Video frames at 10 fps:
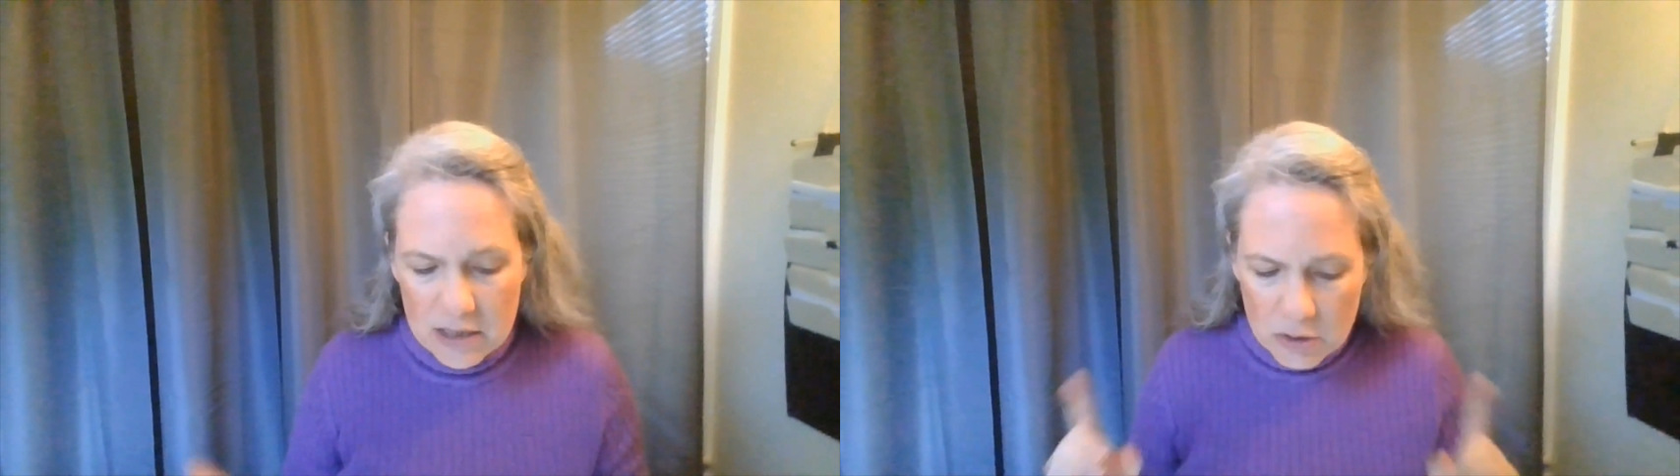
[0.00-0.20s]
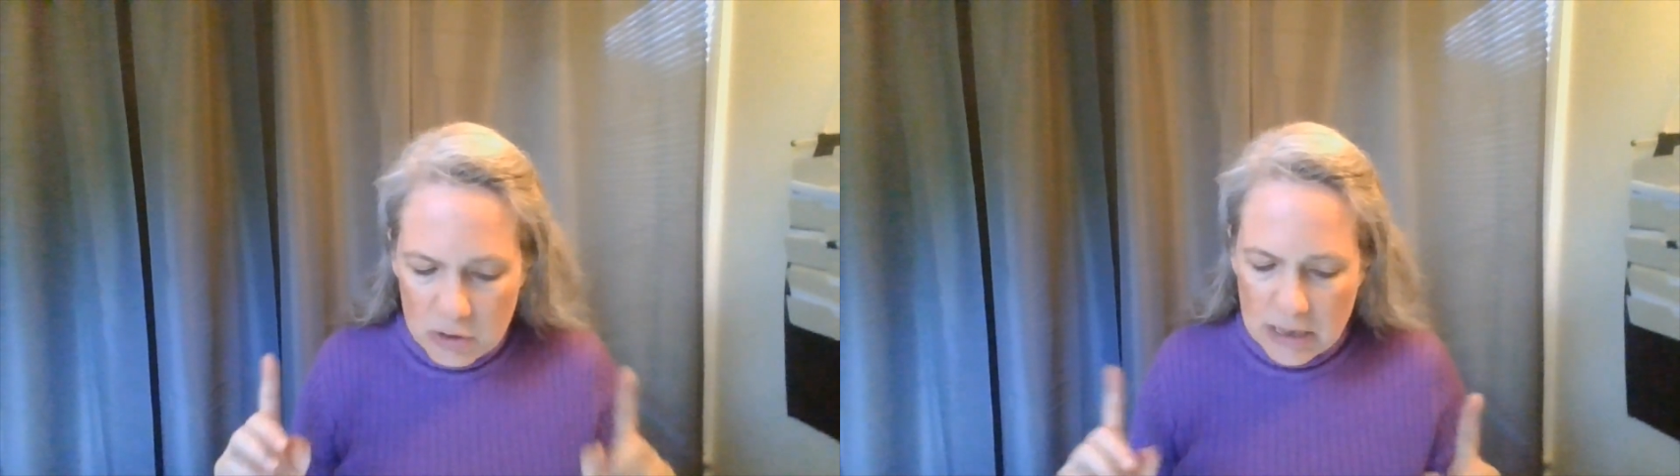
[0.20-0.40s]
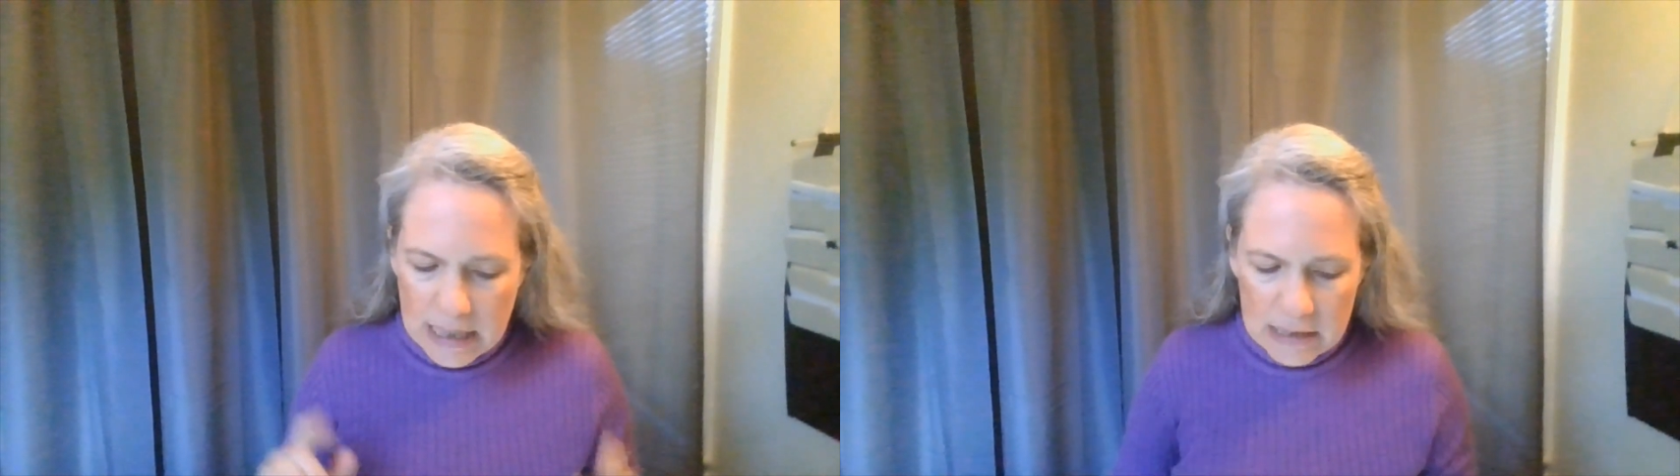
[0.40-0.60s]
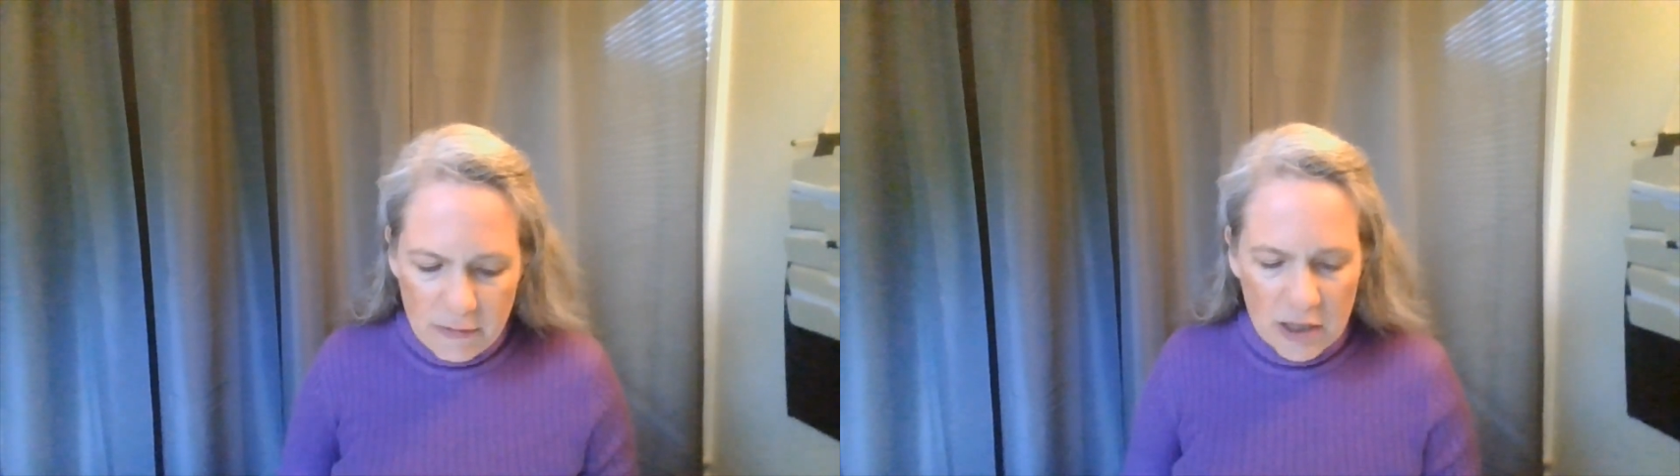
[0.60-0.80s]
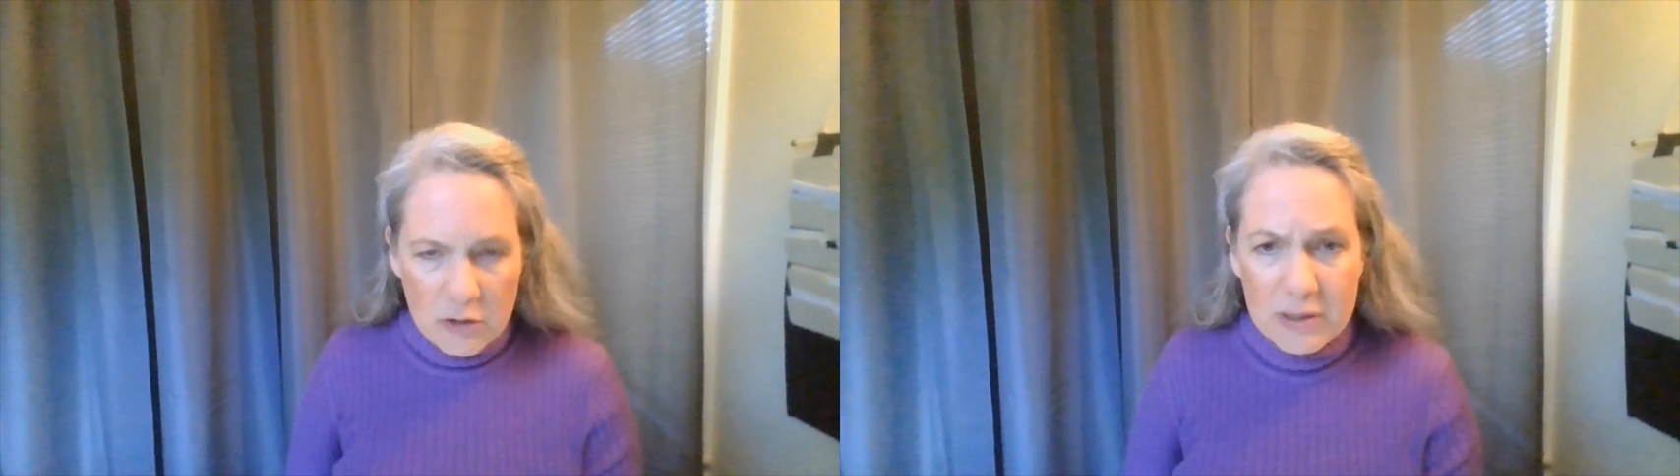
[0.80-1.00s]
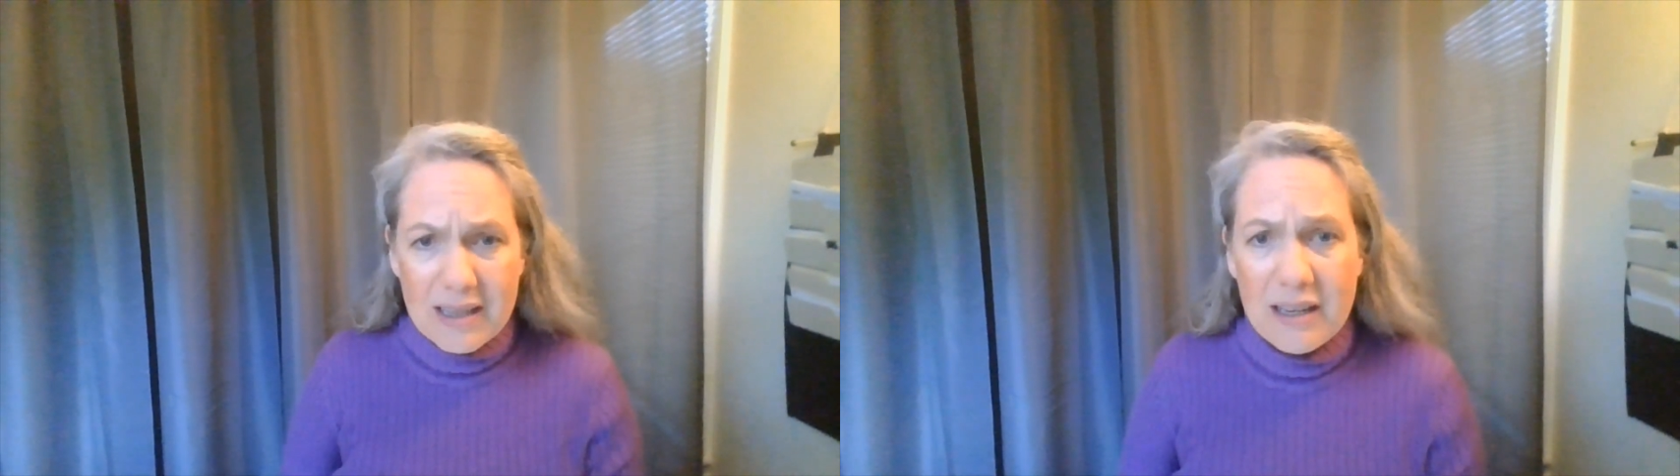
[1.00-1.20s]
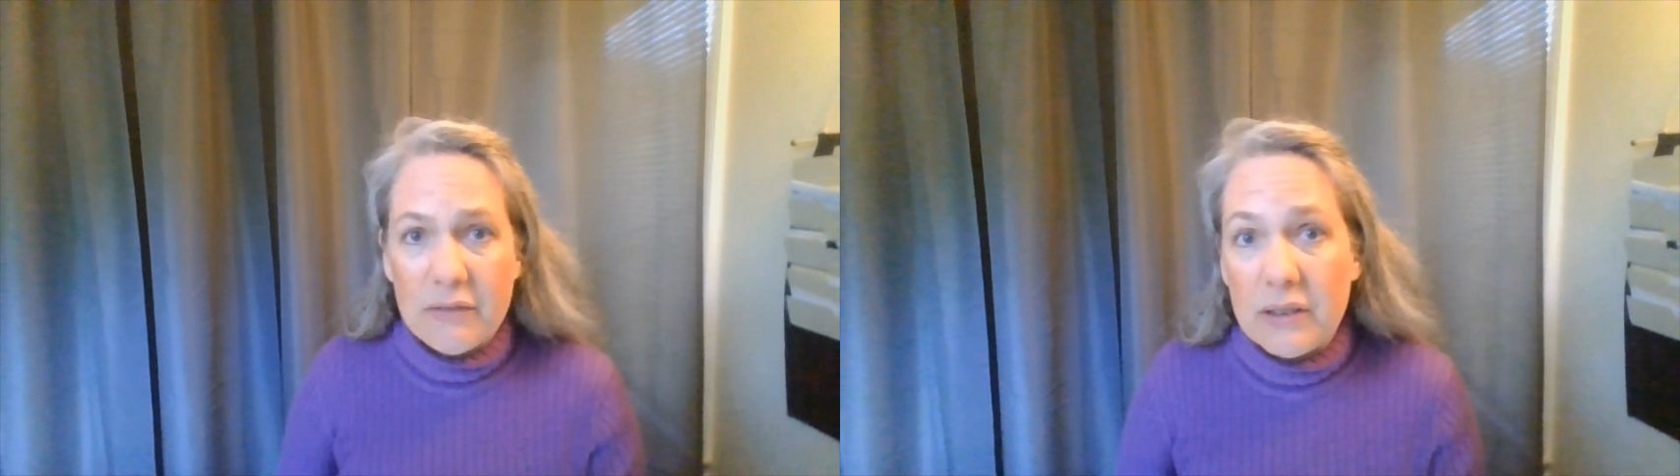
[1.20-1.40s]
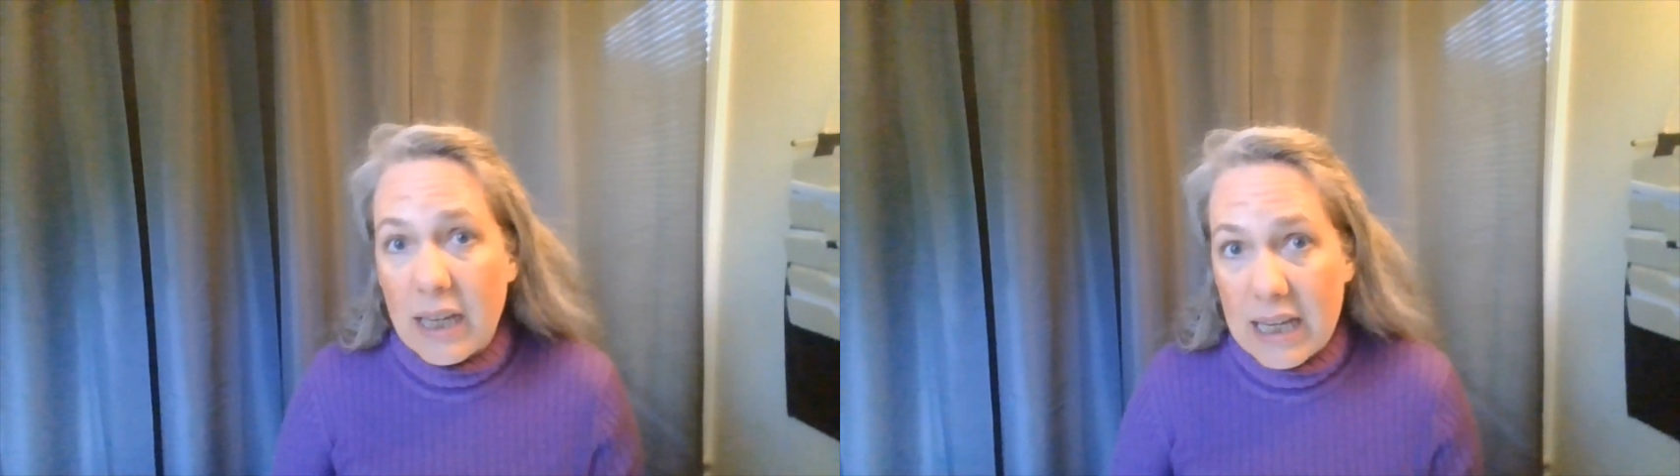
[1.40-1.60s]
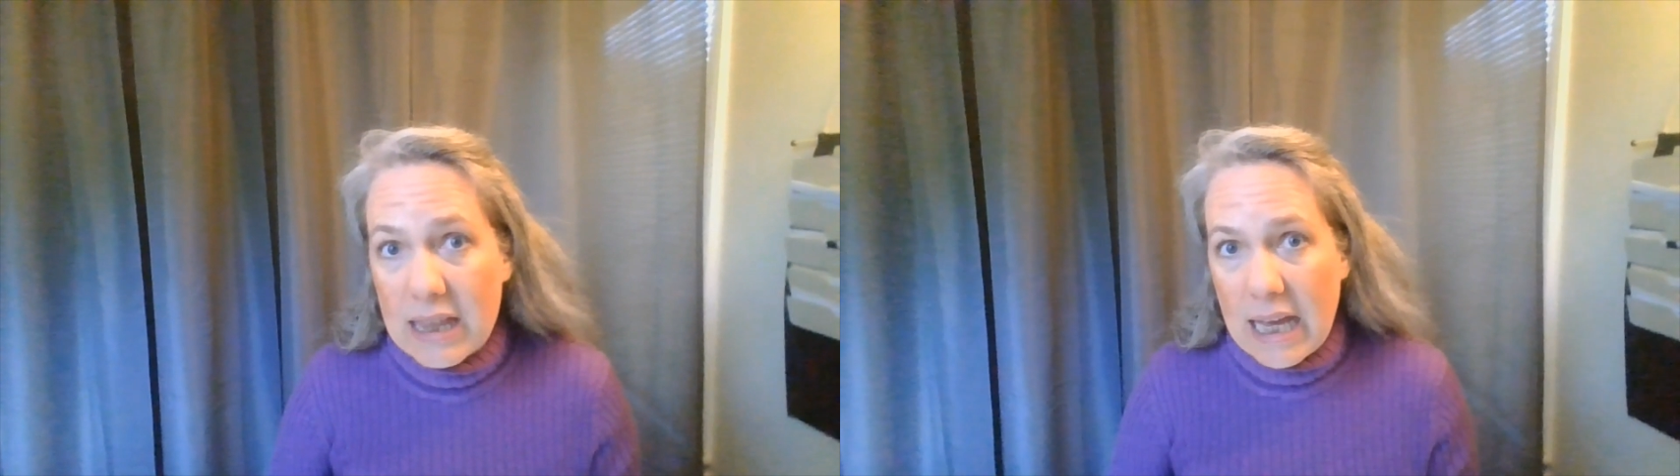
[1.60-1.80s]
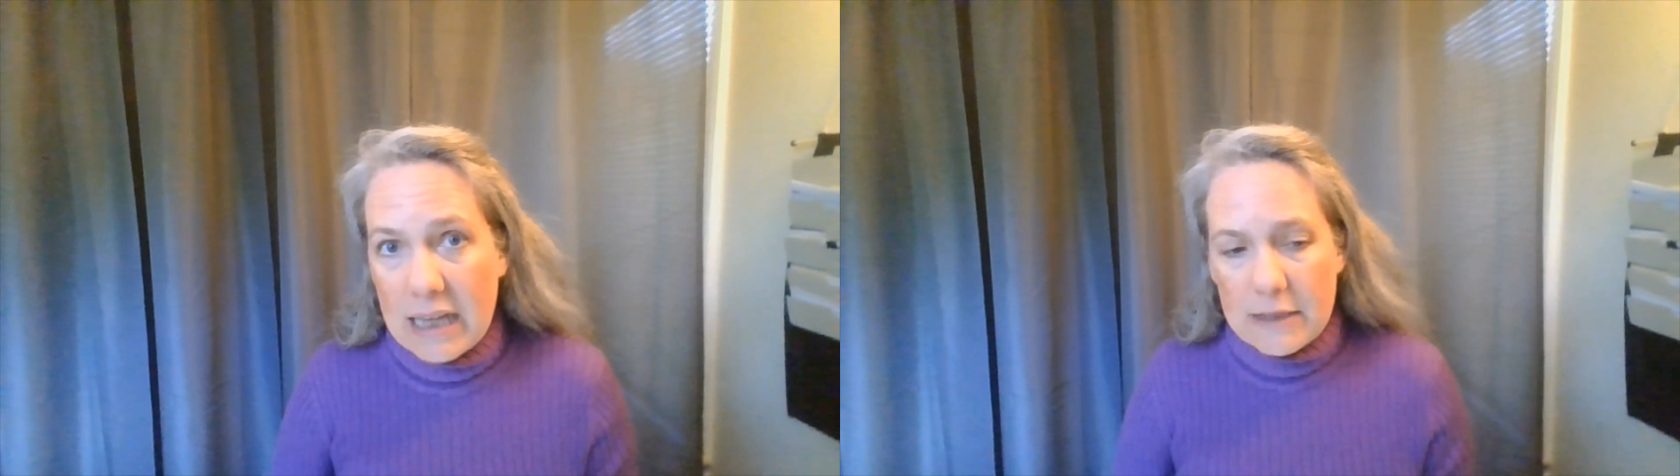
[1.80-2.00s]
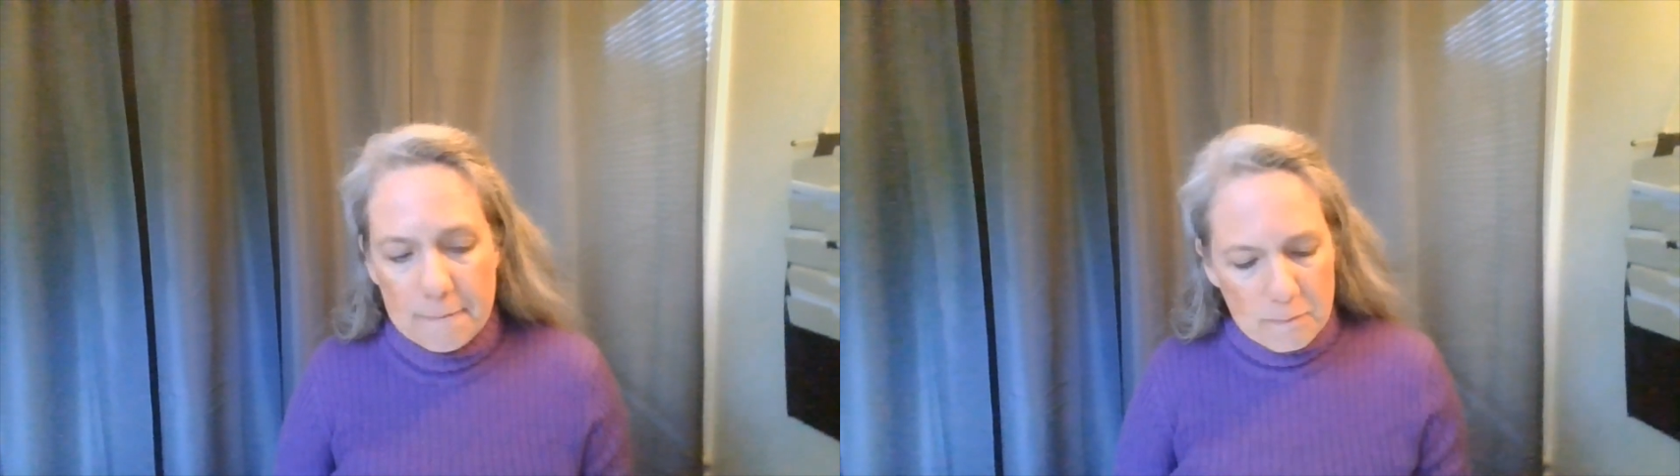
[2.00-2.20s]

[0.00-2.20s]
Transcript: So today's video is kind of like that.